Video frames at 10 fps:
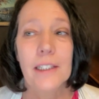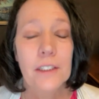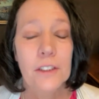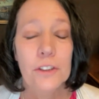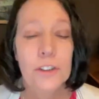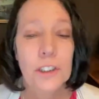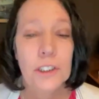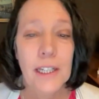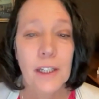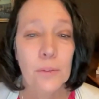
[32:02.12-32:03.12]
didn't
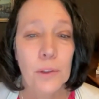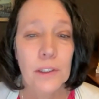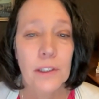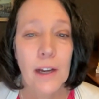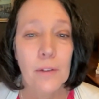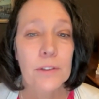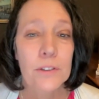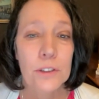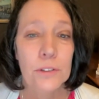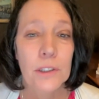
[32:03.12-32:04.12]
understand what that
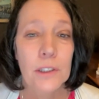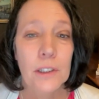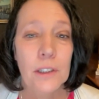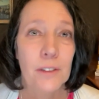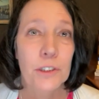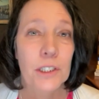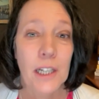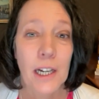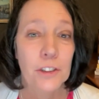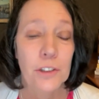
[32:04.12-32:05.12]
was doing. It was
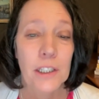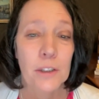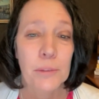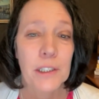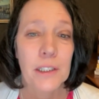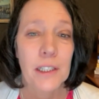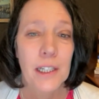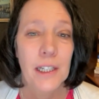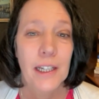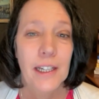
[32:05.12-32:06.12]
dehydrating me.
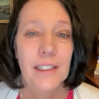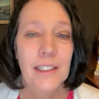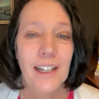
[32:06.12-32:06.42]
And I